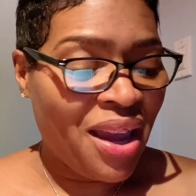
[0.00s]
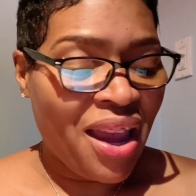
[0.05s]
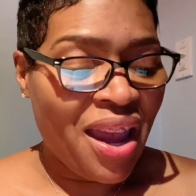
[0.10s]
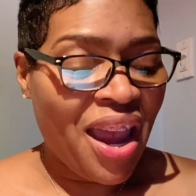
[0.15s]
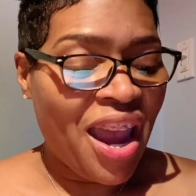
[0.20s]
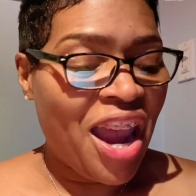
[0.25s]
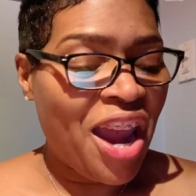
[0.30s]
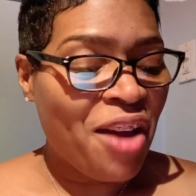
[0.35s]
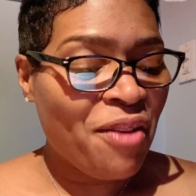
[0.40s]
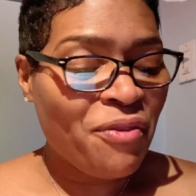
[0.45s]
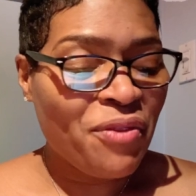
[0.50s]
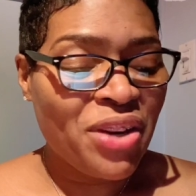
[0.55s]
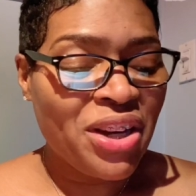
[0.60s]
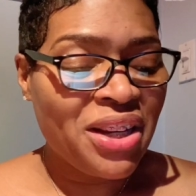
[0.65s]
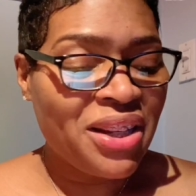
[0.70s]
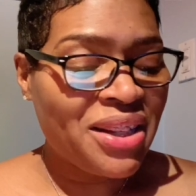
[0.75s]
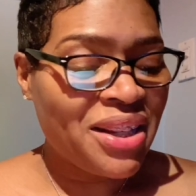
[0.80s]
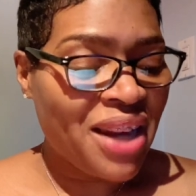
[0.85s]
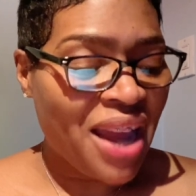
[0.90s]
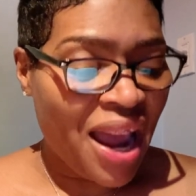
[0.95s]
Every
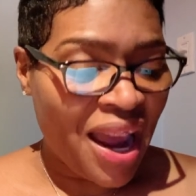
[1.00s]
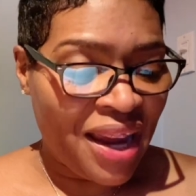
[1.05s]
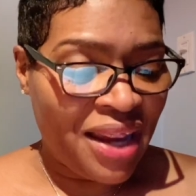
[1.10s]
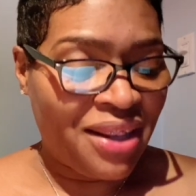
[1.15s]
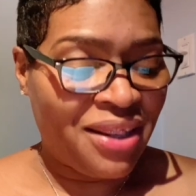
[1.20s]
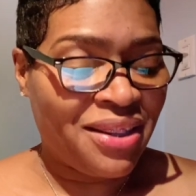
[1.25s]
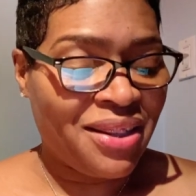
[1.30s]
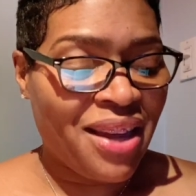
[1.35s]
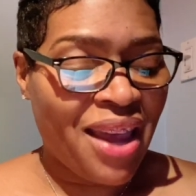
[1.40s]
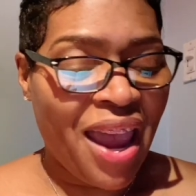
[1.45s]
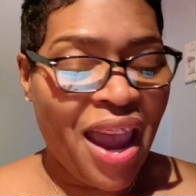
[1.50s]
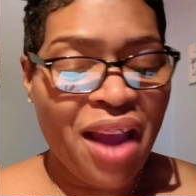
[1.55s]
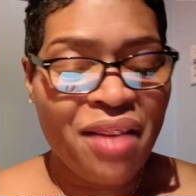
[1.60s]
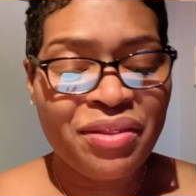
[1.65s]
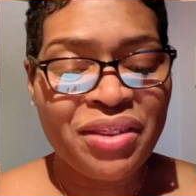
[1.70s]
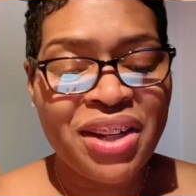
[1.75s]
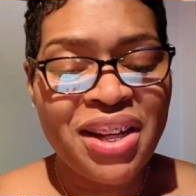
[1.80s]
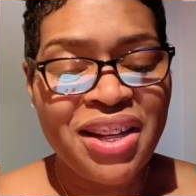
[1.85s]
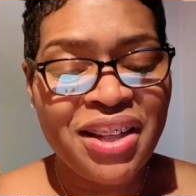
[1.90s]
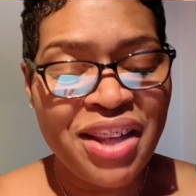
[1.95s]
night after
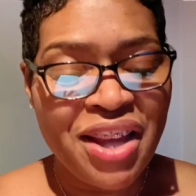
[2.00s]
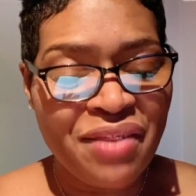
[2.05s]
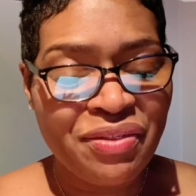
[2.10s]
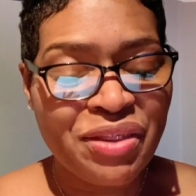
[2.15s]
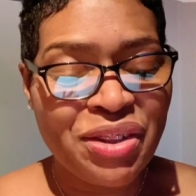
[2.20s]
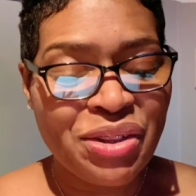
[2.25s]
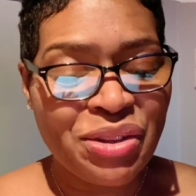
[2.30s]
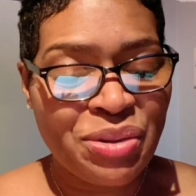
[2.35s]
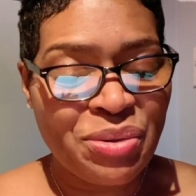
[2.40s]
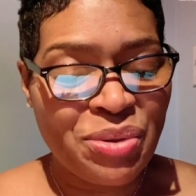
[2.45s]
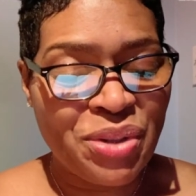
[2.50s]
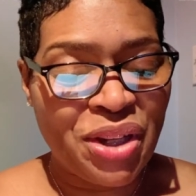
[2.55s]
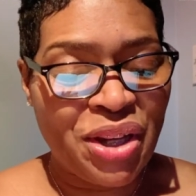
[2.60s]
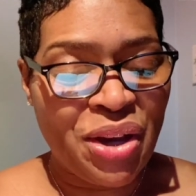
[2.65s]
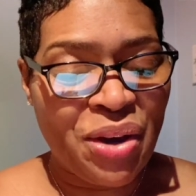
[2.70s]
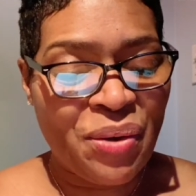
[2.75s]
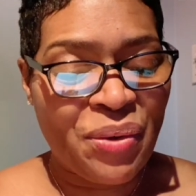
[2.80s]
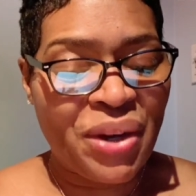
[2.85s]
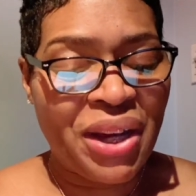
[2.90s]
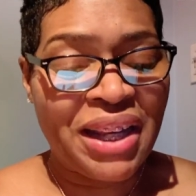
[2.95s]
he left the
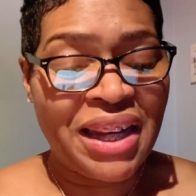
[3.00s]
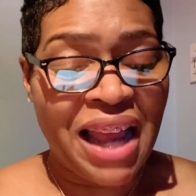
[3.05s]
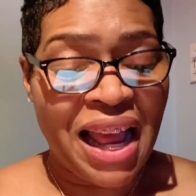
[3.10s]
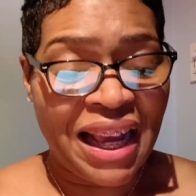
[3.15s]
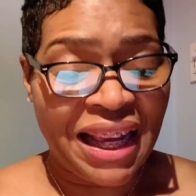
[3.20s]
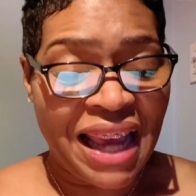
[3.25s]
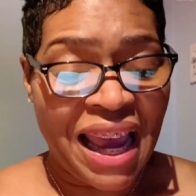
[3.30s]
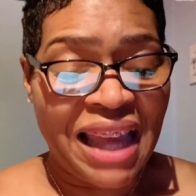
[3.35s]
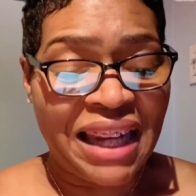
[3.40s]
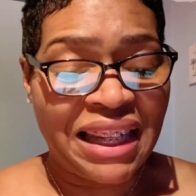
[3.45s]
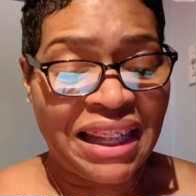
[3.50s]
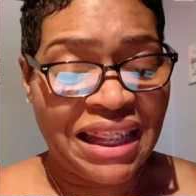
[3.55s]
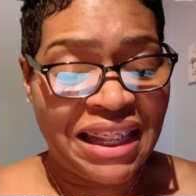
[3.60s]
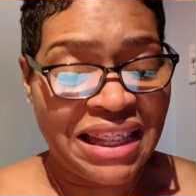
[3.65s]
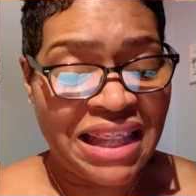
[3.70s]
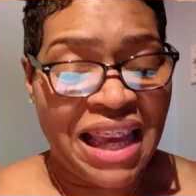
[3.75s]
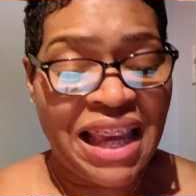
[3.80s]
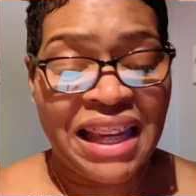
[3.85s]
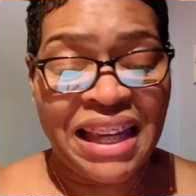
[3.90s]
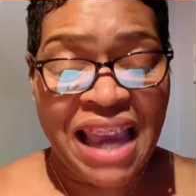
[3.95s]
studio and I got
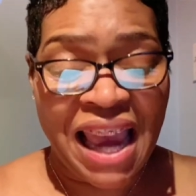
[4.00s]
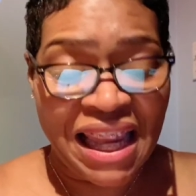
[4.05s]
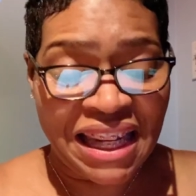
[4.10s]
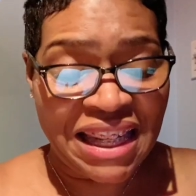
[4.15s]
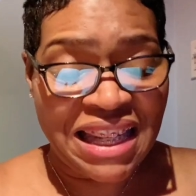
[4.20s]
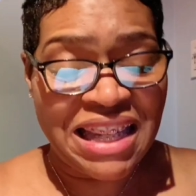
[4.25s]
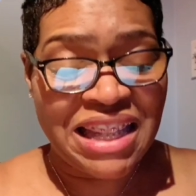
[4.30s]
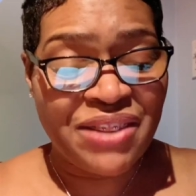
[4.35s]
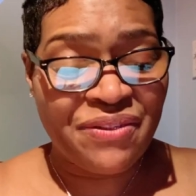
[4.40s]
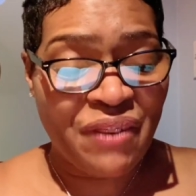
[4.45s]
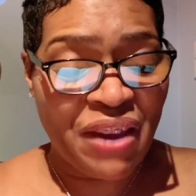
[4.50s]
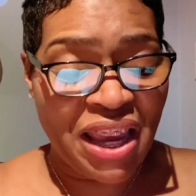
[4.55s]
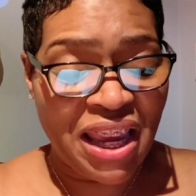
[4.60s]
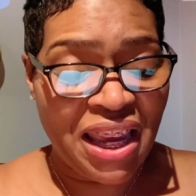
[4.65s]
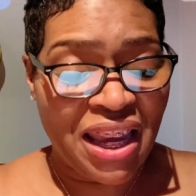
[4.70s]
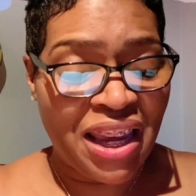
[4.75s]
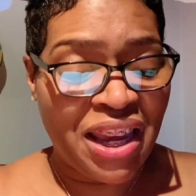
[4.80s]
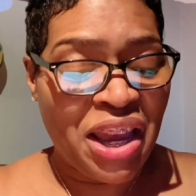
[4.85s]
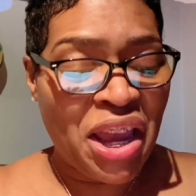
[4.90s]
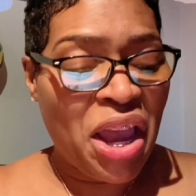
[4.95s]
in his
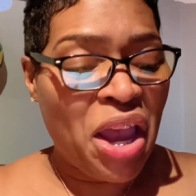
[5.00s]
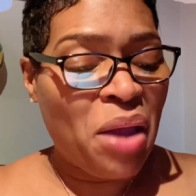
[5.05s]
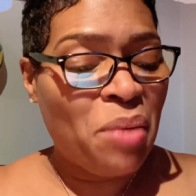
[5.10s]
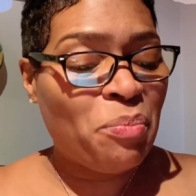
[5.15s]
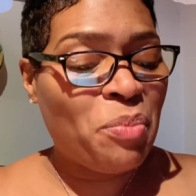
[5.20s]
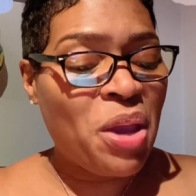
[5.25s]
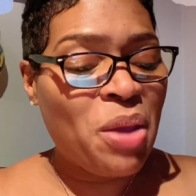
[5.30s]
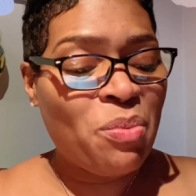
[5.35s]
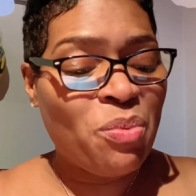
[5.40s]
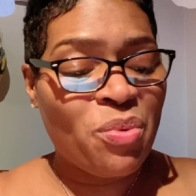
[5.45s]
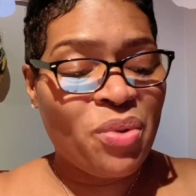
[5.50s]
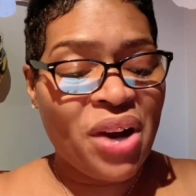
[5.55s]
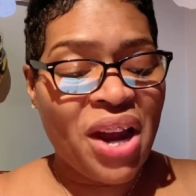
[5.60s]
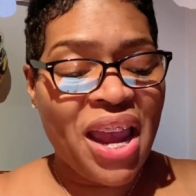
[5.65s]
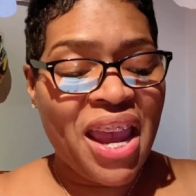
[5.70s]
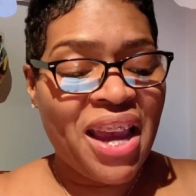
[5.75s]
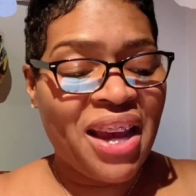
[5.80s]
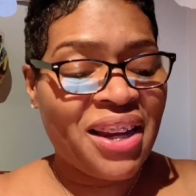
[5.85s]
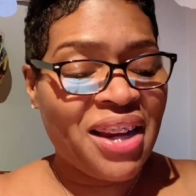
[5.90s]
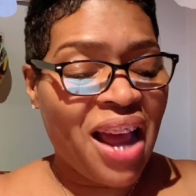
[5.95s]
van, people were
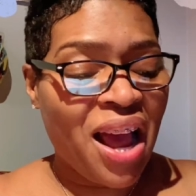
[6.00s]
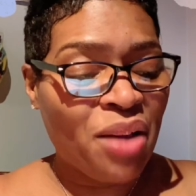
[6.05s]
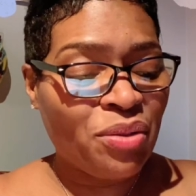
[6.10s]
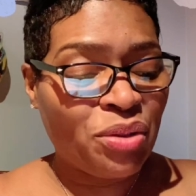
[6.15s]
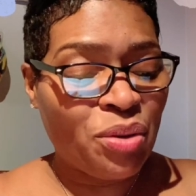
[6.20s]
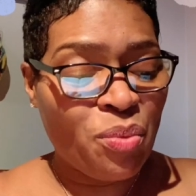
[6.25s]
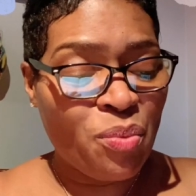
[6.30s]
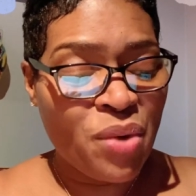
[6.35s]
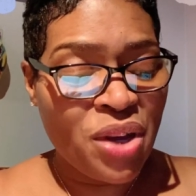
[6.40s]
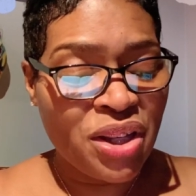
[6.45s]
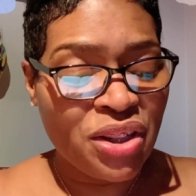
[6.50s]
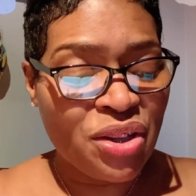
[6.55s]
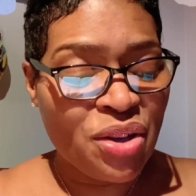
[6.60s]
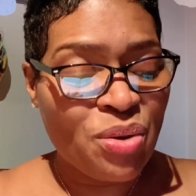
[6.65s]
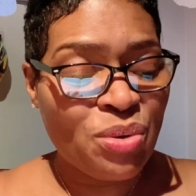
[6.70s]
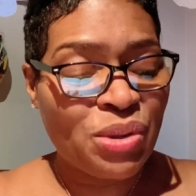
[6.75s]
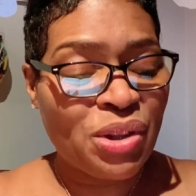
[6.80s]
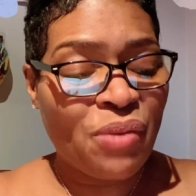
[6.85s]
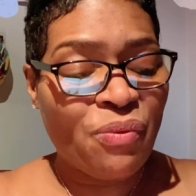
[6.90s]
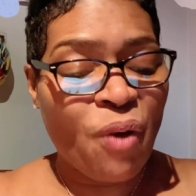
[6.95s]
hanging out the
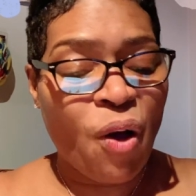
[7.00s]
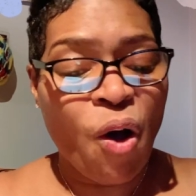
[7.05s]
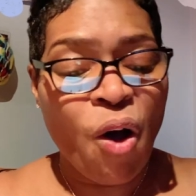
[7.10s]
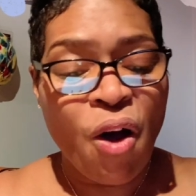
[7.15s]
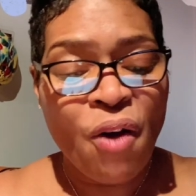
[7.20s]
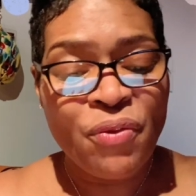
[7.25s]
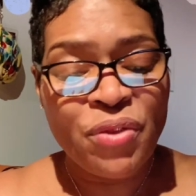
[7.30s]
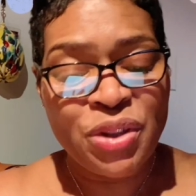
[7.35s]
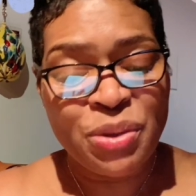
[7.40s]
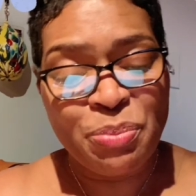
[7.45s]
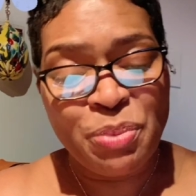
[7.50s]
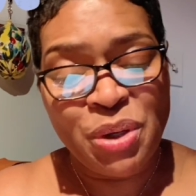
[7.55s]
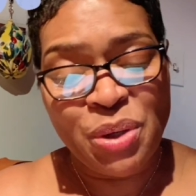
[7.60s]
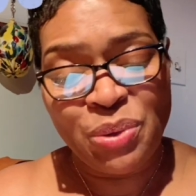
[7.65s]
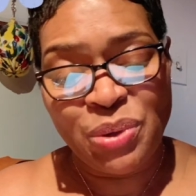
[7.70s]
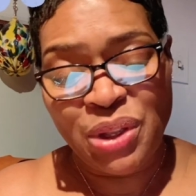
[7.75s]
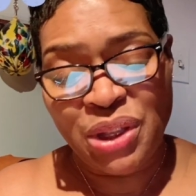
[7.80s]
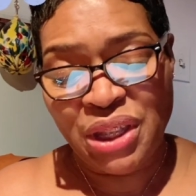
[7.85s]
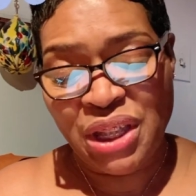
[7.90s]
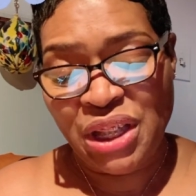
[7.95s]
windows of office
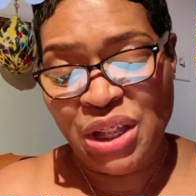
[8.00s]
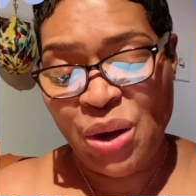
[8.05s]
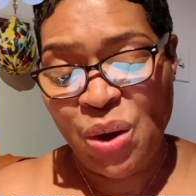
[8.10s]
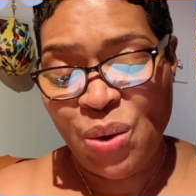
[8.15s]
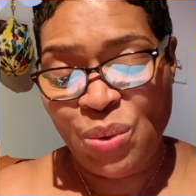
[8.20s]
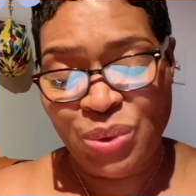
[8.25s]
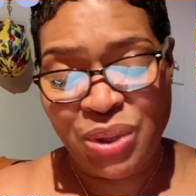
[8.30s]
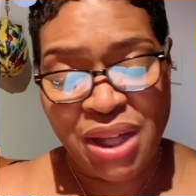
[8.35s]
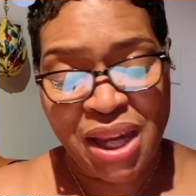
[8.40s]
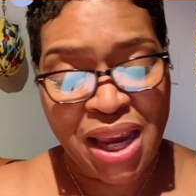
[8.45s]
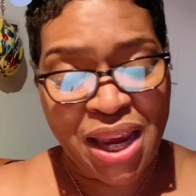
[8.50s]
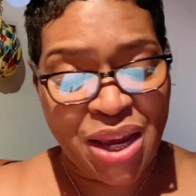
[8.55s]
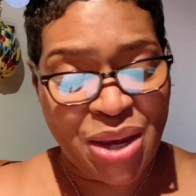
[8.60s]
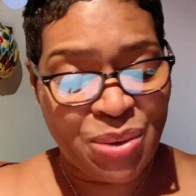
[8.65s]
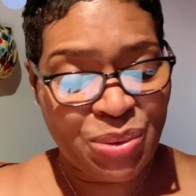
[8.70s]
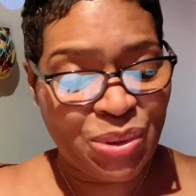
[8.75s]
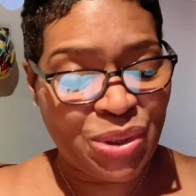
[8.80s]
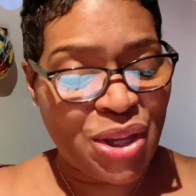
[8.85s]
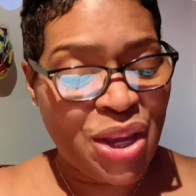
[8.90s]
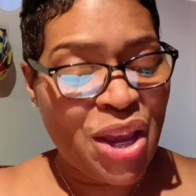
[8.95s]
buildings and
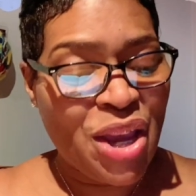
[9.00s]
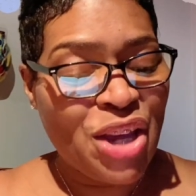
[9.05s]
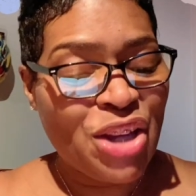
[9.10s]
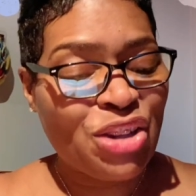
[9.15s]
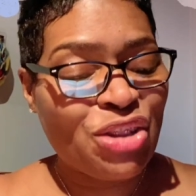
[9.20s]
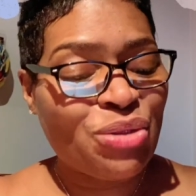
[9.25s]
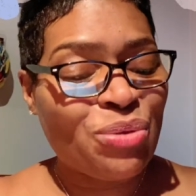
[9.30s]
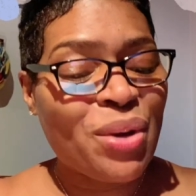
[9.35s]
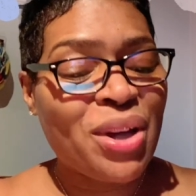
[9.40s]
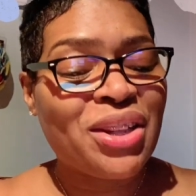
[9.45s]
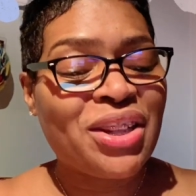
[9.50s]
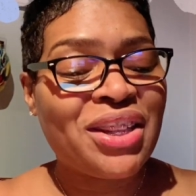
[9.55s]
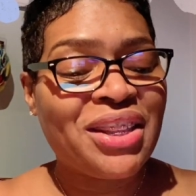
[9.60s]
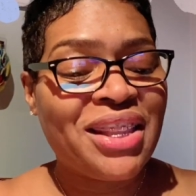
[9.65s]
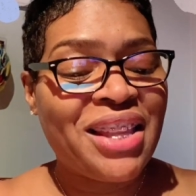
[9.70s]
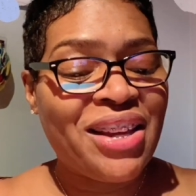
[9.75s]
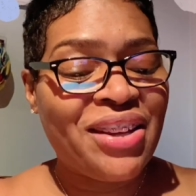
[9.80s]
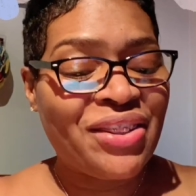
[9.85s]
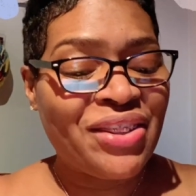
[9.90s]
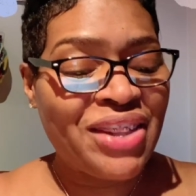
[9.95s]
hotels, stretching
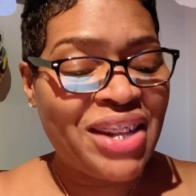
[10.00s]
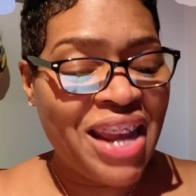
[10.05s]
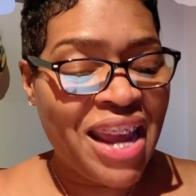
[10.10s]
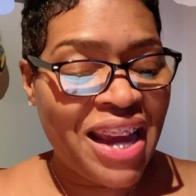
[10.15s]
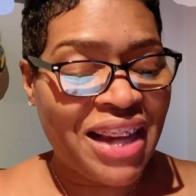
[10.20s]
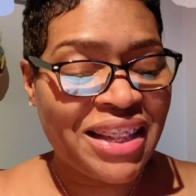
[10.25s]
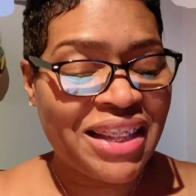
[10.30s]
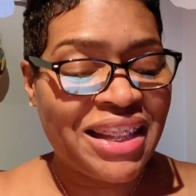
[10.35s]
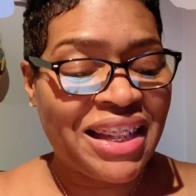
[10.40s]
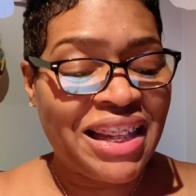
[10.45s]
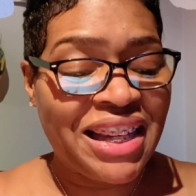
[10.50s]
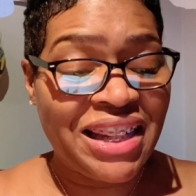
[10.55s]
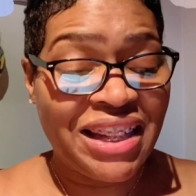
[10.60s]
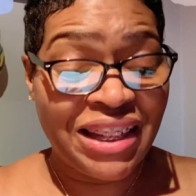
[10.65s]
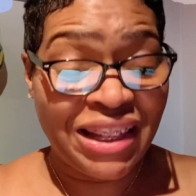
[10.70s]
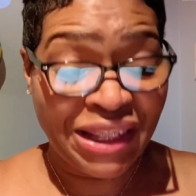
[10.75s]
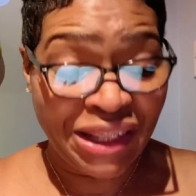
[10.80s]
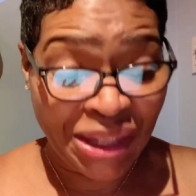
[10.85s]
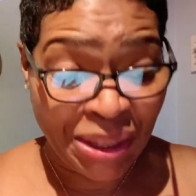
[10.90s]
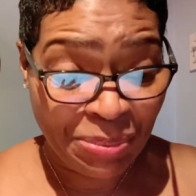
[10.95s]
their necks to get a
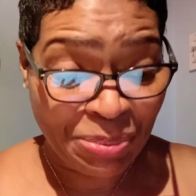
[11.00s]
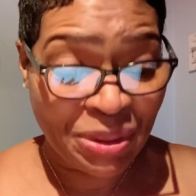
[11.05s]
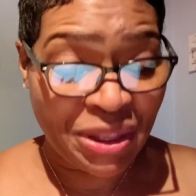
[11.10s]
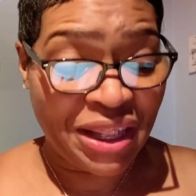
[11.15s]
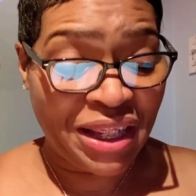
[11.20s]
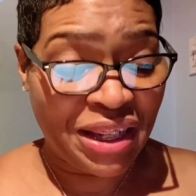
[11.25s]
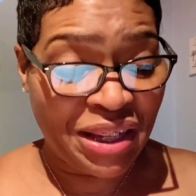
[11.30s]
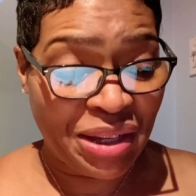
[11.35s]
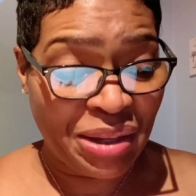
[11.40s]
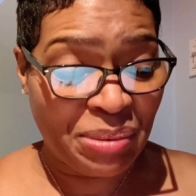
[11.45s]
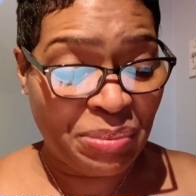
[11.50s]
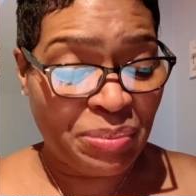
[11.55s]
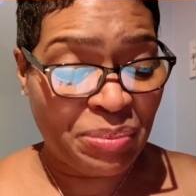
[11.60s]
glimpse of him.